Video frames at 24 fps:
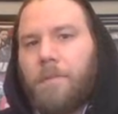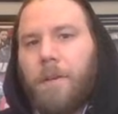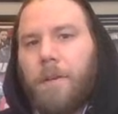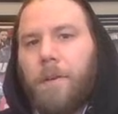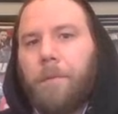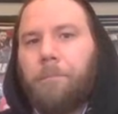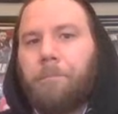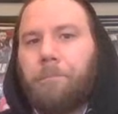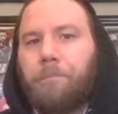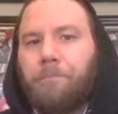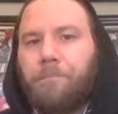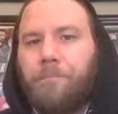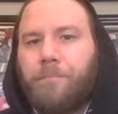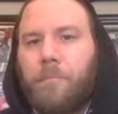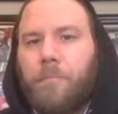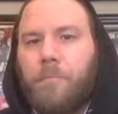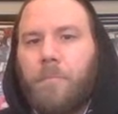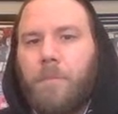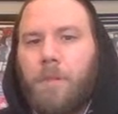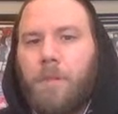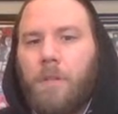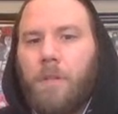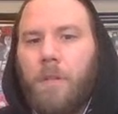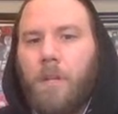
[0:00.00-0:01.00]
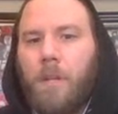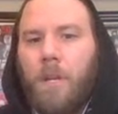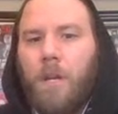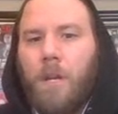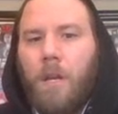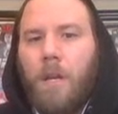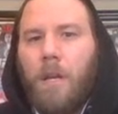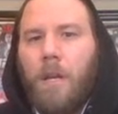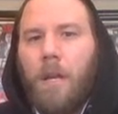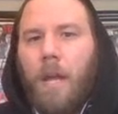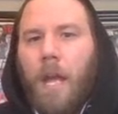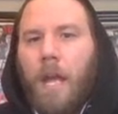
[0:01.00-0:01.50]
So
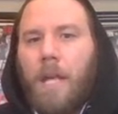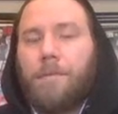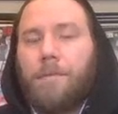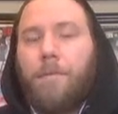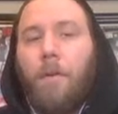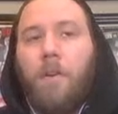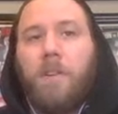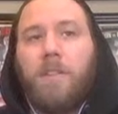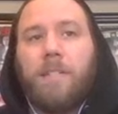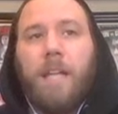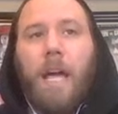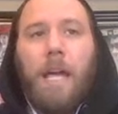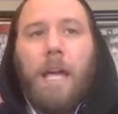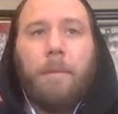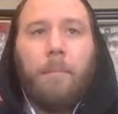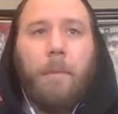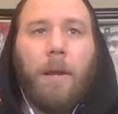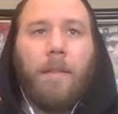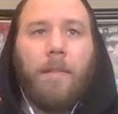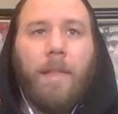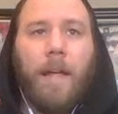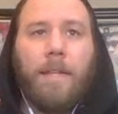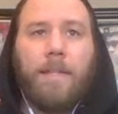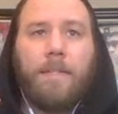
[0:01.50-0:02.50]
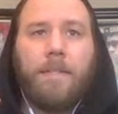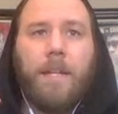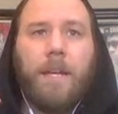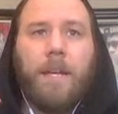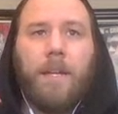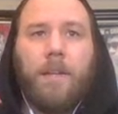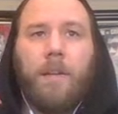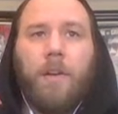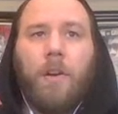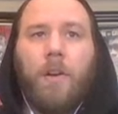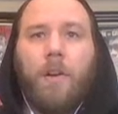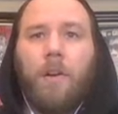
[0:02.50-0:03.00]
as far as Dynamite last
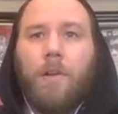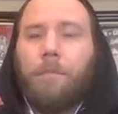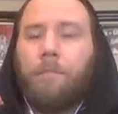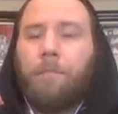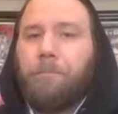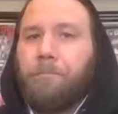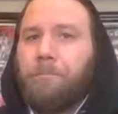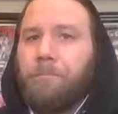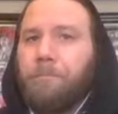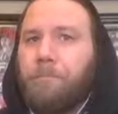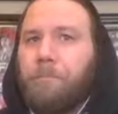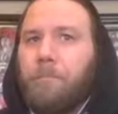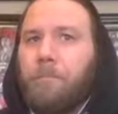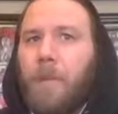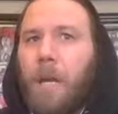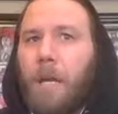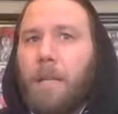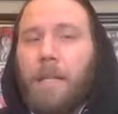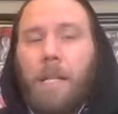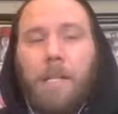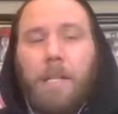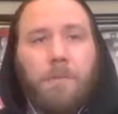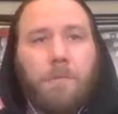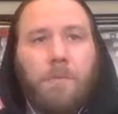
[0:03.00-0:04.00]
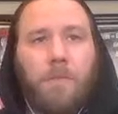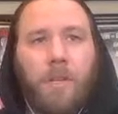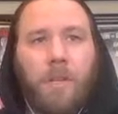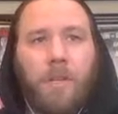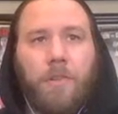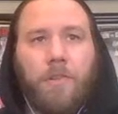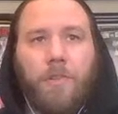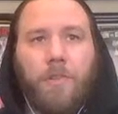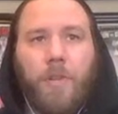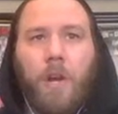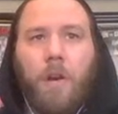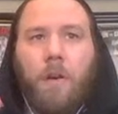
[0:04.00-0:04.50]
night, y'all, I thought this was a
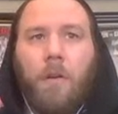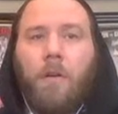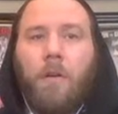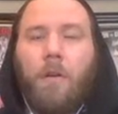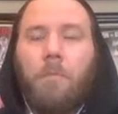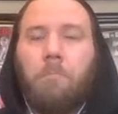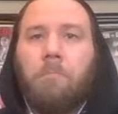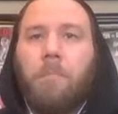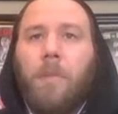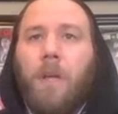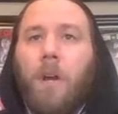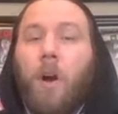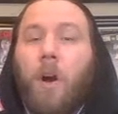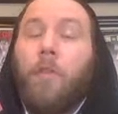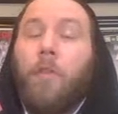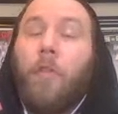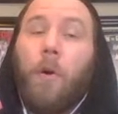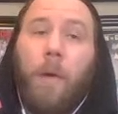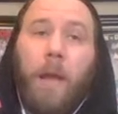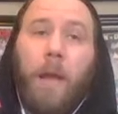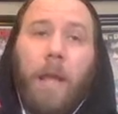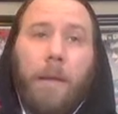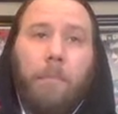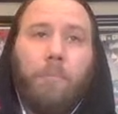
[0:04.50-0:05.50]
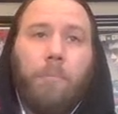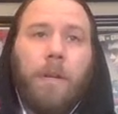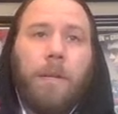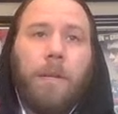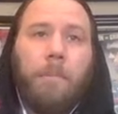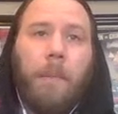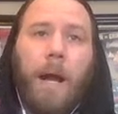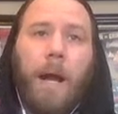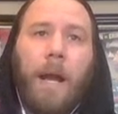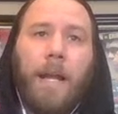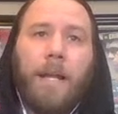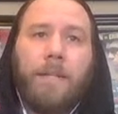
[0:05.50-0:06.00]
good show. Although I am pretty
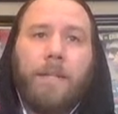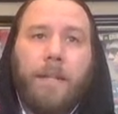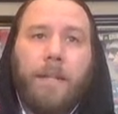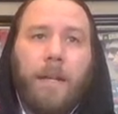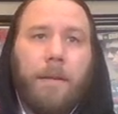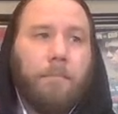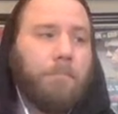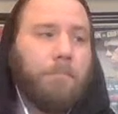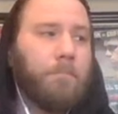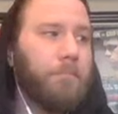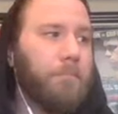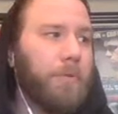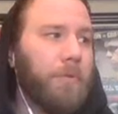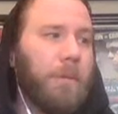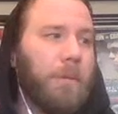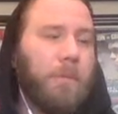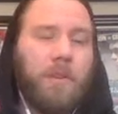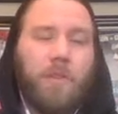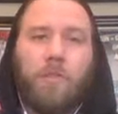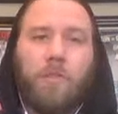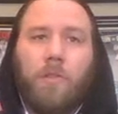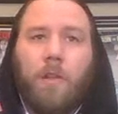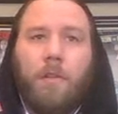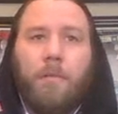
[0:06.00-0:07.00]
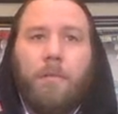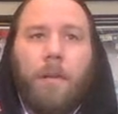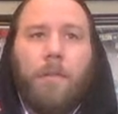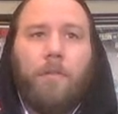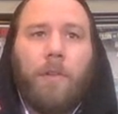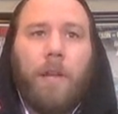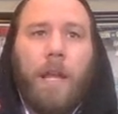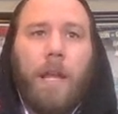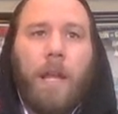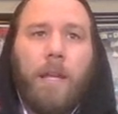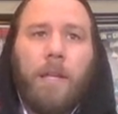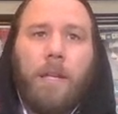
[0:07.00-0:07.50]
biased. I pretty much love
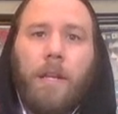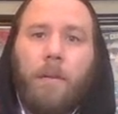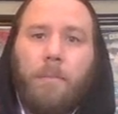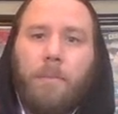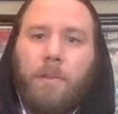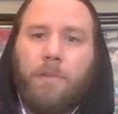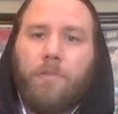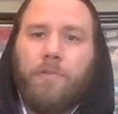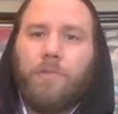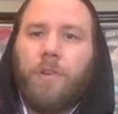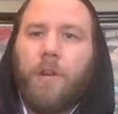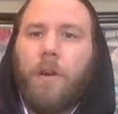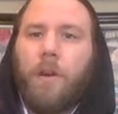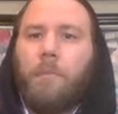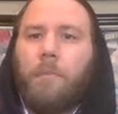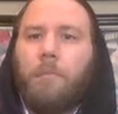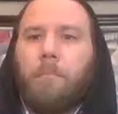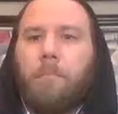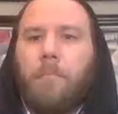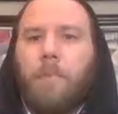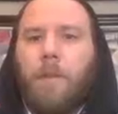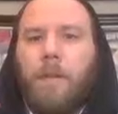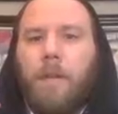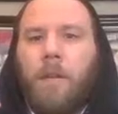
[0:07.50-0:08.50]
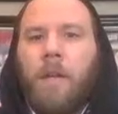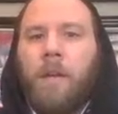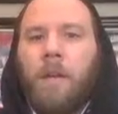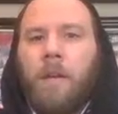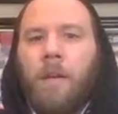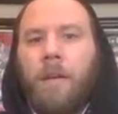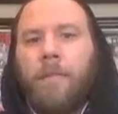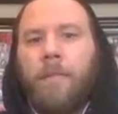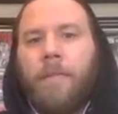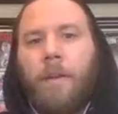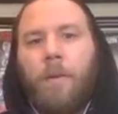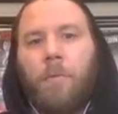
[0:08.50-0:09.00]
every AEW show.
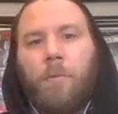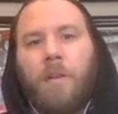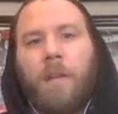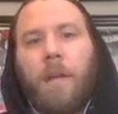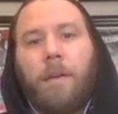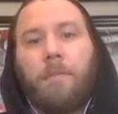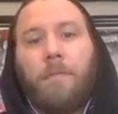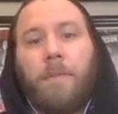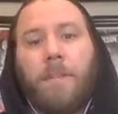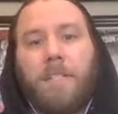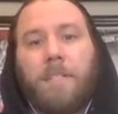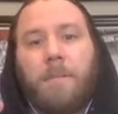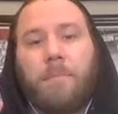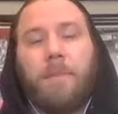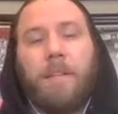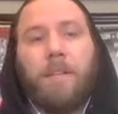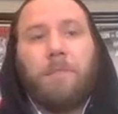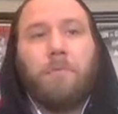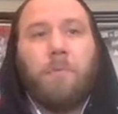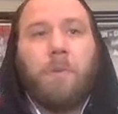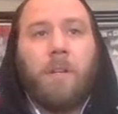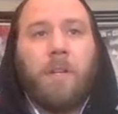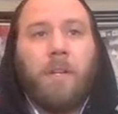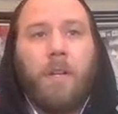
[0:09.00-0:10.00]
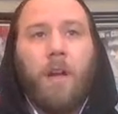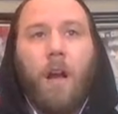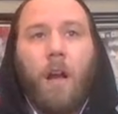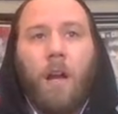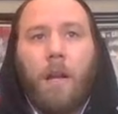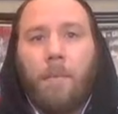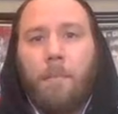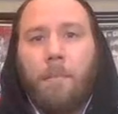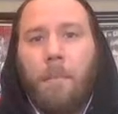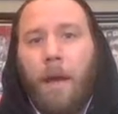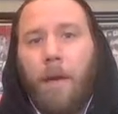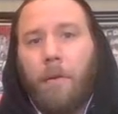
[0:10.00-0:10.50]
And there were definitely some things we're going to
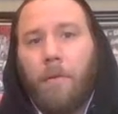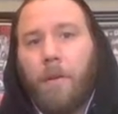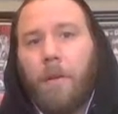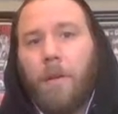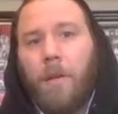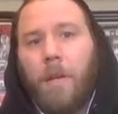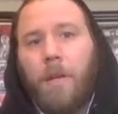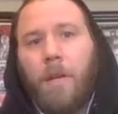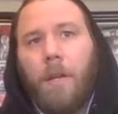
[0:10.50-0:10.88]
talk about.